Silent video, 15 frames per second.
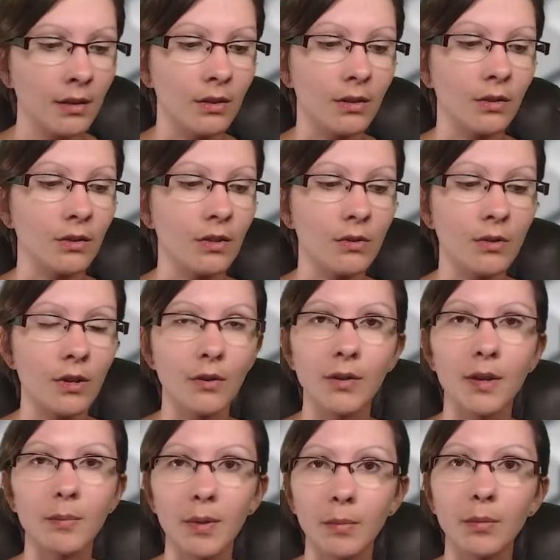you know
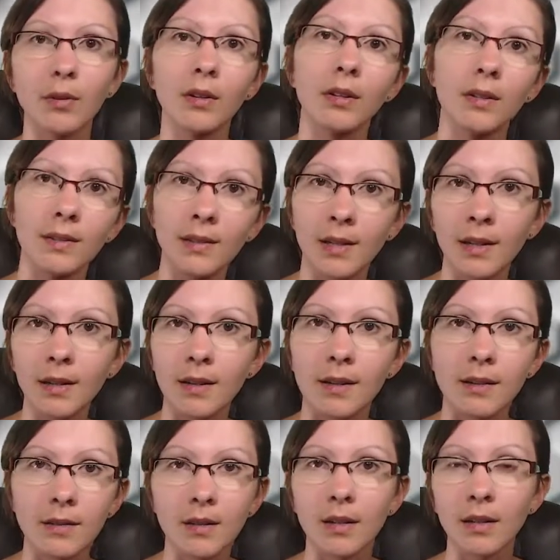that people are going to see it and
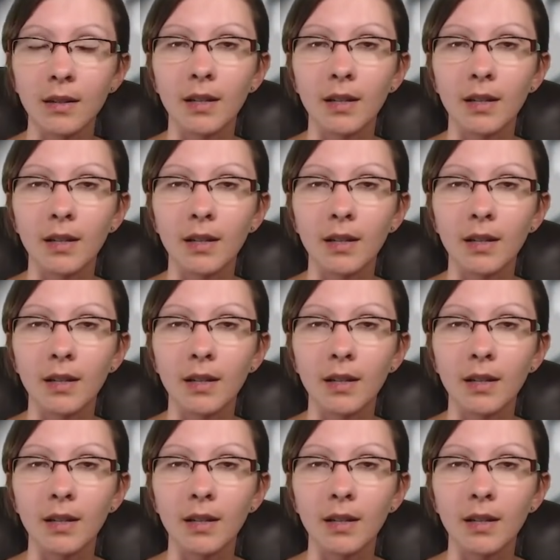it's not